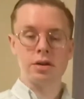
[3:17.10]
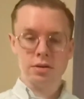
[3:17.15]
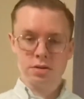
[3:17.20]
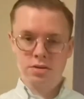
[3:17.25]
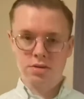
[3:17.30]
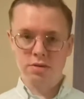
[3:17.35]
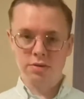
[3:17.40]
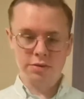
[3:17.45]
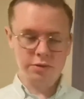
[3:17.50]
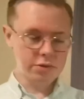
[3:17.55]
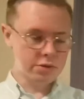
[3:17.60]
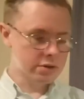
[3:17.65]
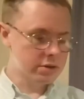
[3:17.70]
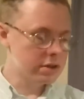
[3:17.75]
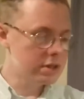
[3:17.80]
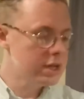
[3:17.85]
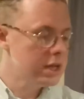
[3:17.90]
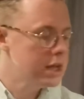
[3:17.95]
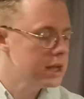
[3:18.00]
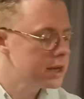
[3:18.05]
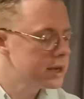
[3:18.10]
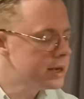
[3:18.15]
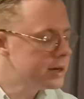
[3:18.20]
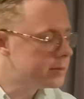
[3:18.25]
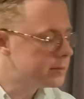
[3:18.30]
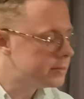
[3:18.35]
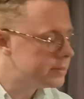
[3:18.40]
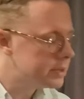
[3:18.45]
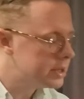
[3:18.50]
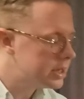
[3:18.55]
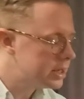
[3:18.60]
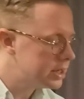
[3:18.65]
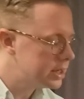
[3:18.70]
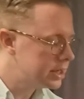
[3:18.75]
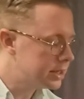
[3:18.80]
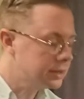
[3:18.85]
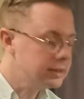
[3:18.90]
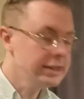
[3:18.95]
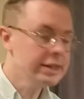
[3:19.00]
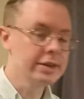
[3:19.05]
so forth. Now,
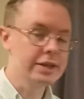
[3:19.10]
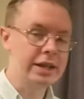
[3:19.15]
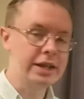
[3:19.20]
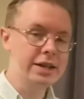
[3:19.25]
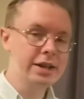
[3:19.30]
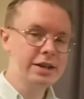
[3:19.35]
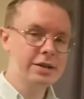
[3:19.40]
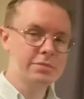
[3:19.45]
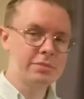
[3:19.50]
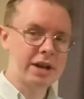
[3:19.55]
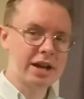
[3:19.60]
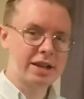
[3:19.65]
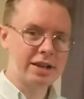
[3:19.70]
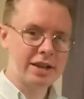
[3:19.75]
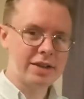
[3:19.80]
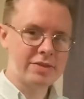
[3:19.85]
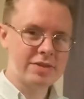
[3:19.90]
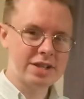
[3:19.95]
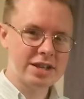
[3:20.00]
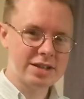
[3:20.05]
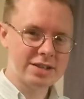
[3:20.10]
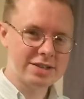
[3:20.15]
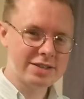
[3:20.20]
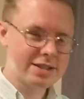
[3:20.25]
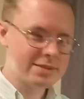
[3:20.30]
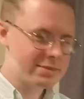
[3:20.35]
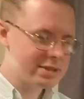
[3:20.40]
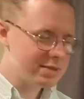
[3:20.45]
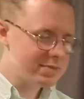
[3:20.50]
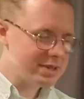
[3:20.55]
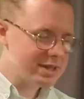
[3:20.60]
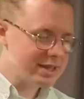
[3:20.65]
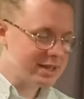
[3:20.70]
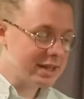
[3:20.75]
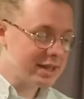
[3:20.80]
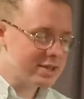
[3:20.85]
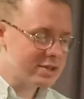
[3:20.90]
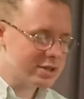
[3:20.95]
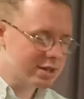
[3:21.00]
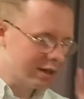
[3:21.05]
clearly, my left hand seems to be
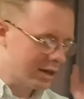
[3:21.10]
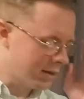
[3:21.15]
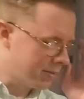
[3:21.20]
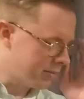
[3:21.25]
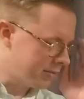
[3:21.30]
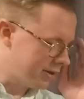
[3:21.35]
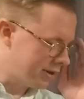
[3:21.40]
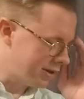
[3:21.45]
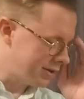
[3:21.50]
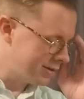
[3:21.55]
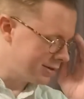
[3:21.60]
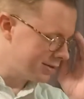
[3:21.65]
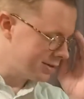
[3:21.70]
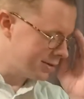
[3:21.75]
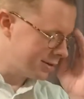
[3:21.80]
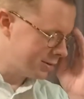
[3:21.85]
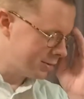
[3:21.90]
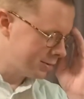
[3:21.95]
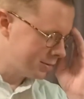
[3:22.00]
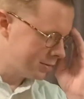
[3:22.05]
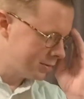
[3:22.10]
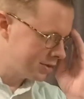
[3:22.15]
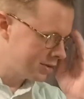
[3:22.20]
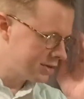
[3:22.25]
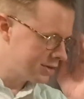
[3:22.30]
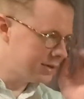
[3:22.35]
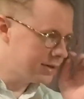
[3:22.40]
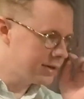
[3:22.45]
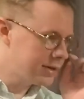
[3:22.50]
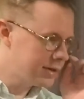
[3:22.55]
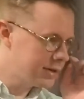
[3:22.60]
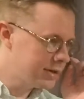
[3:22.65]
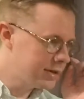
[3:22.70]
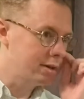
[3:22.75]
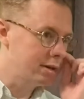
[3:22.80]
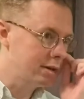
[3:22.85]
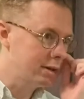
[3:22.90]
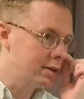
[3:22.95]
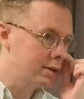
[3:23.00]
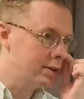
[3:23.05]
catching up there, so slower
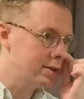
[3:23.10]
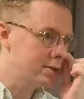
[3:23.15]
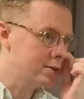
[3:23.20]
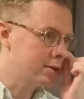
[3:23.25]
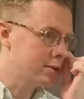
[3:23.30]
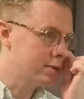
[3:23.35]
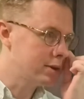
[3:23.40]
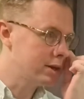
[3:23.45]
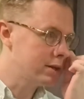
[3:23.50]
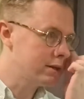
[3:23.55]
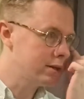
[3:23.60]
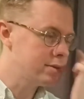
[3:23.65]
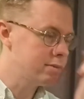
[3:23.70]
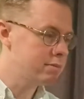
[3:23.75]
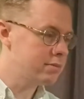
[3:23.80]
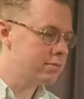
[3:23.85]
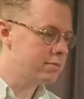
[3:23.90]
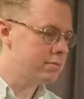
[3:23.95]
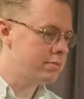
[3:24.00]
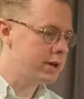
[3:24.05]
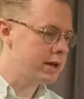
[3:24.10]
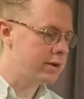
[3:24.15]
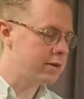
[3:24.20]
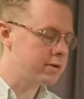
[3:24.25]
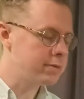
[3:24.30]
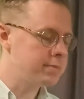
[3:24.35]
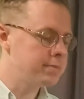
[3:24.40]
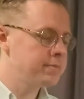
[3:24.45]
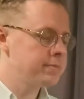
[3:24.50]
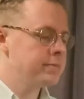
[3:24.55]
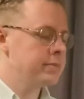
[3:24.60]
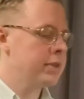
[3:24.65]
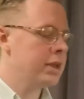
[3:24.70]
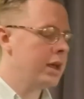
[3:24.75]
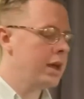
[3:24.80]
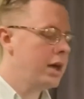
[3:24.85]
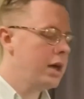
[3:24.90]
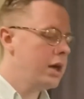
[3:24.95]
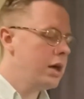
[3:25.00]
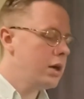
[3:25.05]
is always better.
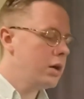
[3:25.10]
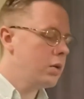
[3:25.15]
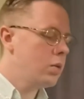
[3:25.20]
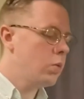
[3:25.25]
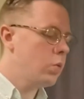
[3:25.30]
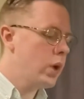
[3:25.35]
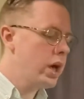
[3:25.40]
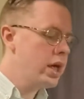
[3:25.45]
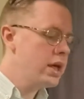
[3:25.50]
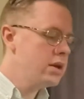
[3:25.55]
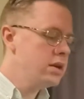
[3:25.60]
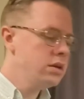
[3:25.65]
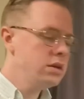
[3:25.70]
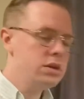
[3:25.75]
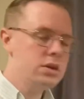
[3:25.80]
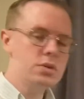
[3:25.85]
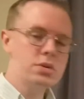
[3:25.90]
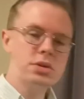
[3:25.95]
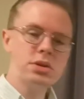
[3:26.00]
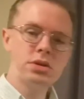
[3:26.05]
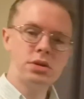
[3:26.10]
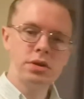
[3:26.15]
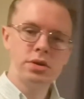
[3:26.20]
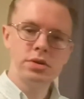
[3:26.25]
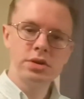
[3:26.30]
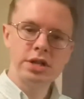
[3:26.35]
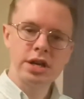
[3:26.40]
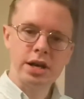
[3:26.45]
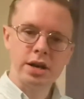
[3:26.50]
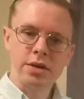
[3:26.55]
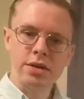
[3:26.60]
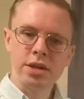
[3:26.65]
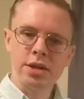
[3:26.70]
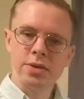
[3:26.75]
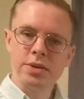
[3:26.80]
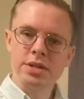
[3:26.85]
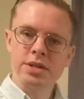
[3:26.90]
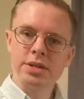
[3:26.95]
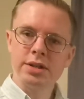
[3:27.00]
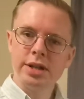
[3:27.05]
When you slow down, there
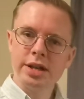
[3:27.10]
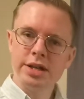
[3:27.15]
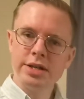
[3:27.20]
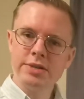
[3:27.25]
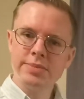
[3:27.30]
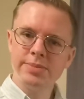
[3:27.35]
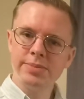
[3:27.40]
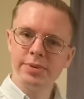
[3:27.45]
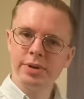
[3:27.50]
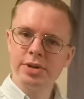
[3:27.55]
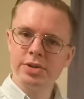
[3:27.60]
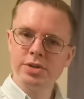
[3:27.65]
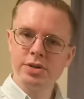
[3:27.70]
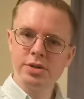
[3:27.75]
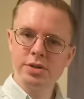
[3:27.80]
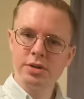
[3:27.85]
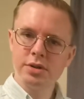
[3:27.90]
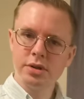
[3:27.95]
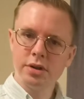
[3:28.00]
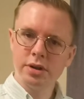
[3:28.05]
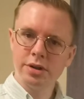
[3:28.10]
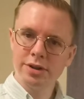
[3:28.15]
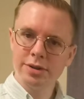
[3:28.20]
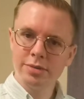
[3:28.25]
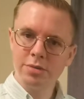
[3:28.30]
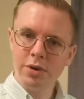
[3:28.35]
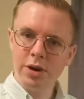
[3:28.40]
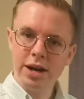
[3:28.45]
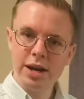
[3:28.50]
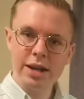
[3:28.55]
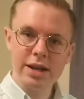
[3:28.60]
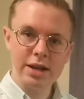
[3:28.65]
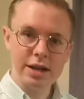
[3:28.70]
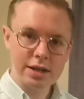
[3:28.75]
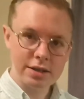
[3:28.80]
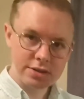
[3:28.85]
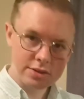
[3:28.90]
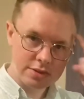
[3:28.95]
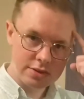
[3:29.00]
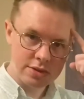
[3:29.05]
is less pressure on the brain, and
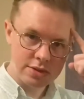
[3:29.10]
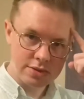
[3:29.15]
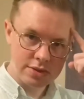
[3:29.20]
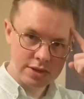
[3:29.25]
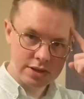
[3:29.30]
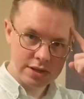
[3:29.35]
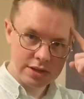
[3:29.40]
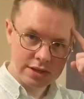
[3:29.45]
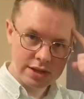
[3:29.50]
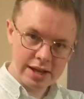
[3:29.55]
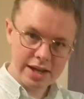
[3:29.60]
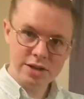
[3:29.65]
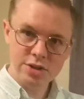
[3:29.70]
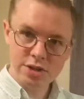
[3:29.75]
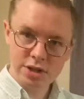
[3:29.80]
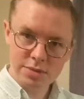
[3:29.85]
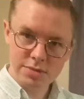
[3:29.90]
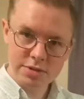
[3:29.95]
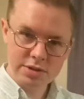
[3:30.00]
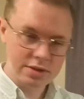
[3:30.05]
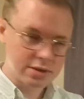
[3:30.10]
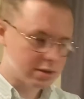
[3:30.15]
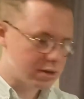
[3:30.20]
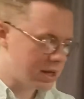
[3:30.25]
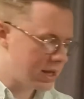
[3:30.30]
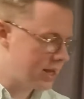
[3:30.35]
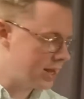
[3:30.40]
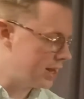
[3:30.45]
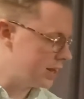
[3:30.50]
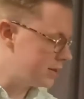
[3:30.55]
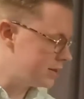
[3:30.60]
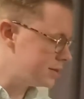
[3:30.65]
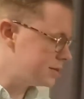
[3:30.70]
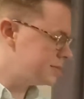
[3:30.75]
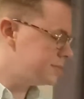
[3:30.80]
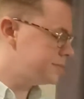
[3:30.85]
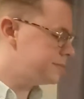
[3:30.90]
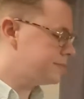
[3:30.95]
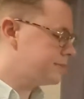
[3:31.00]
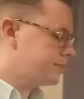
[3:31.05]
so you can catch up to your hands.
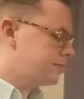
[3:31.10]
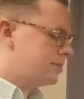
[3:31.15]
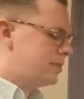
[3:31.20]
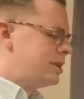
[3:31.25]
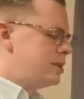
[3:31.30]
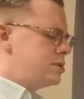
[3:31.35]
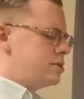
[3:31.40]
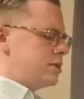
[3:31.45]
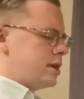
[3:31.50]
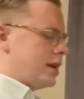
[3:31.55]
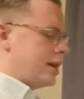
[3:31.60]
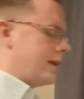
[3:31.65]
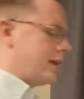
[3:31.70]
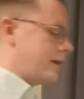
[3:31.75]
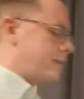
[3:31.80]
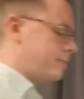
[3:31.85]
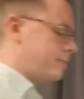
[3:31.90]
Let's try again.